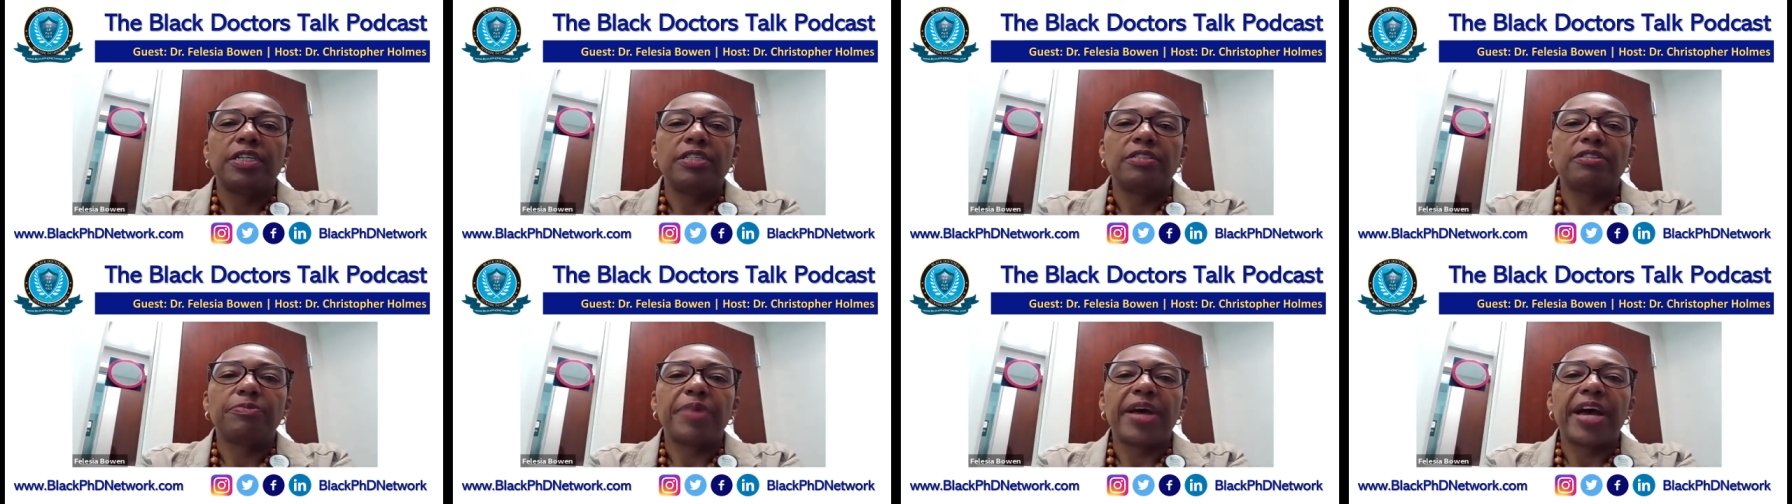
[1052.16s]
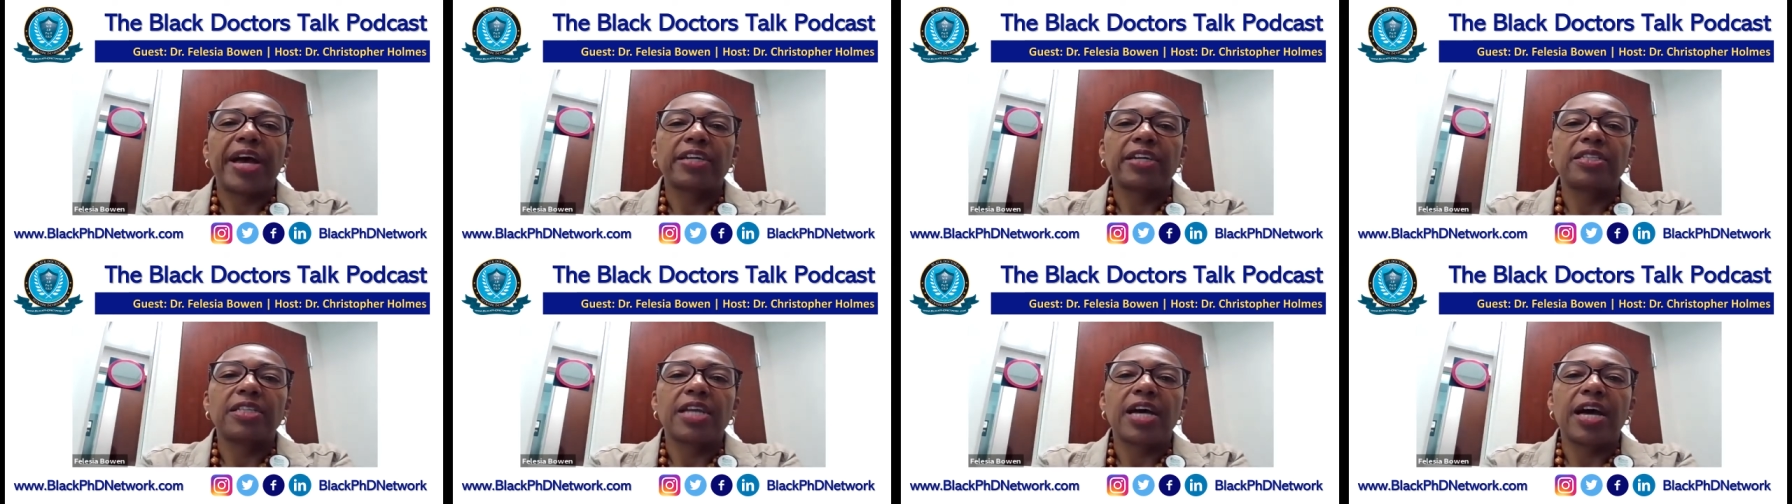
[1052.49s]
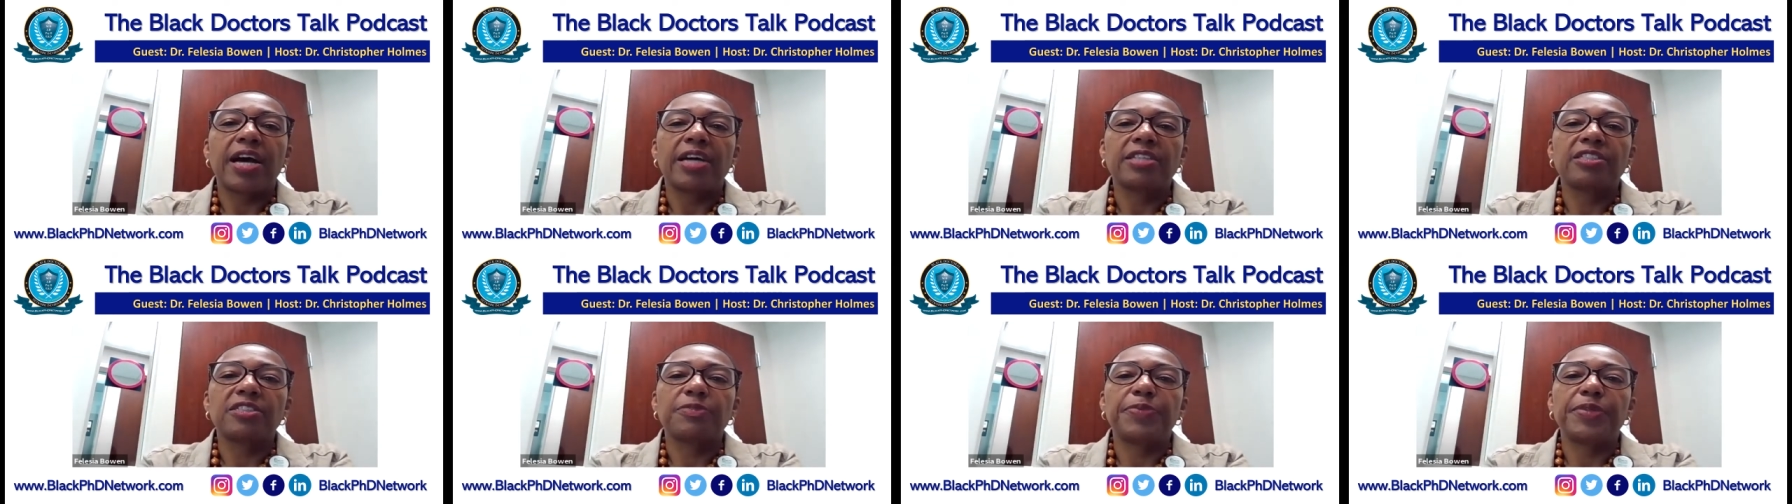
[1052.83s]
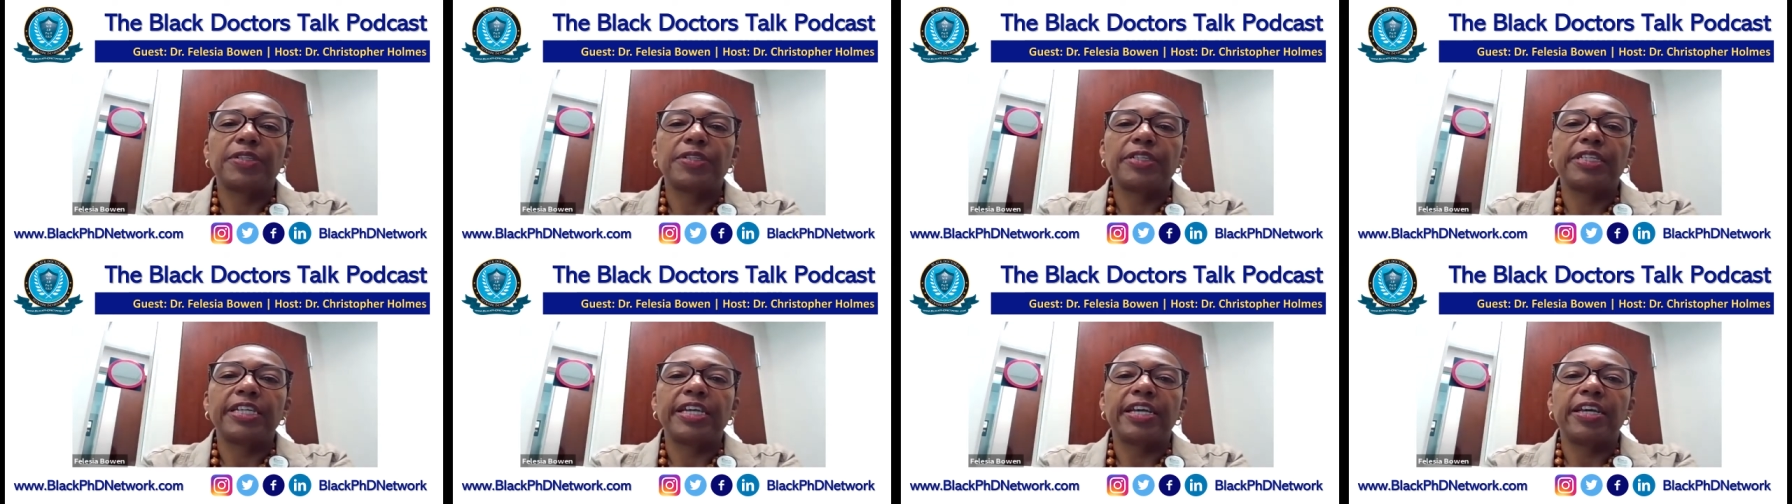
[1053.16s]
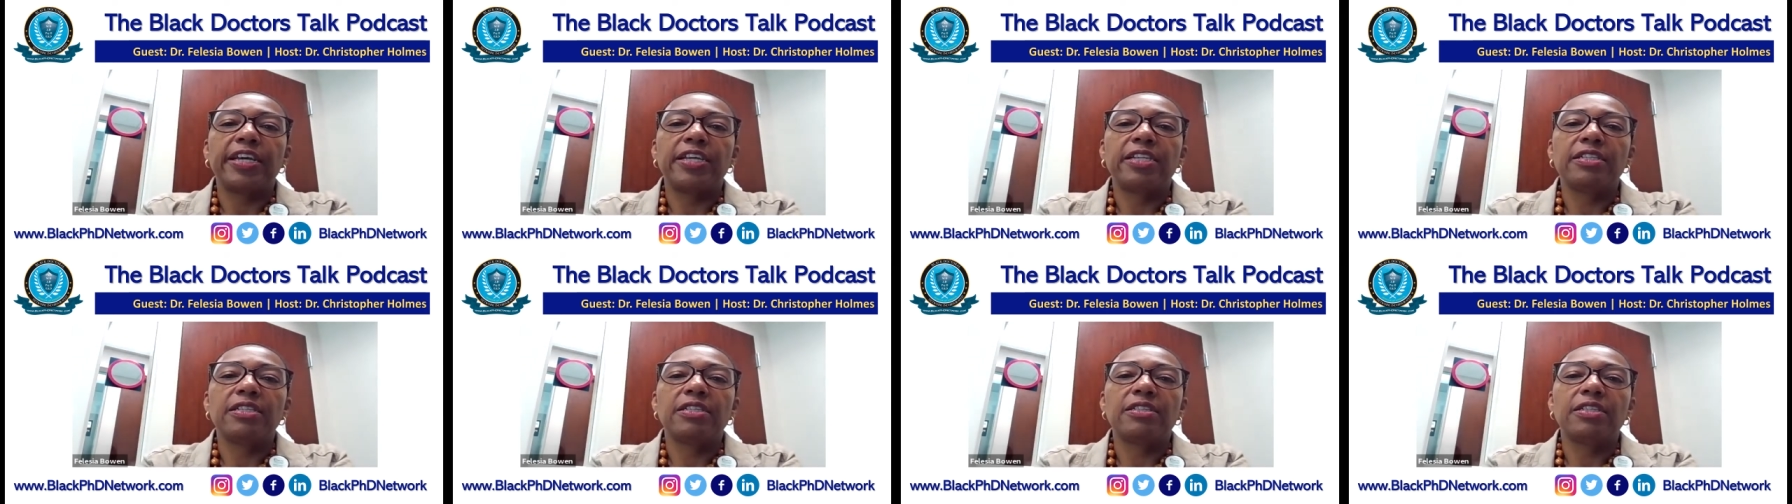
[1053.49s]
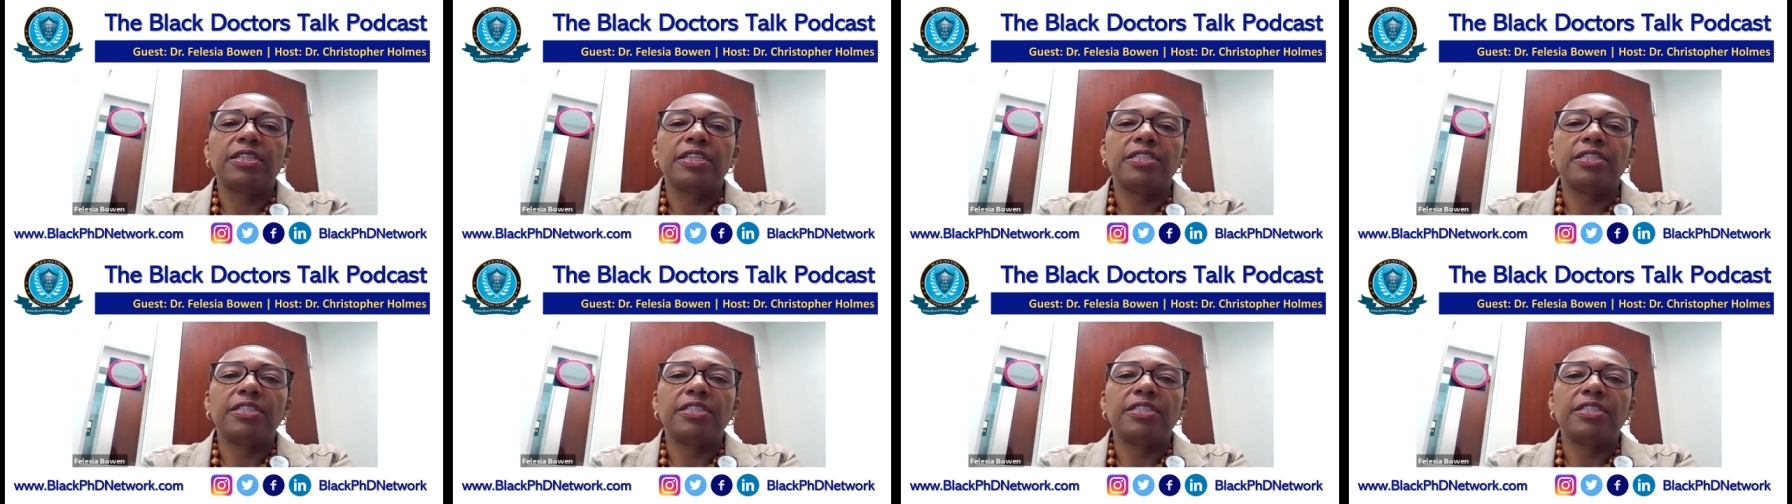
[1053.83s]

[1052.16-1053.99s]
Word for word: He's back in the hospital again.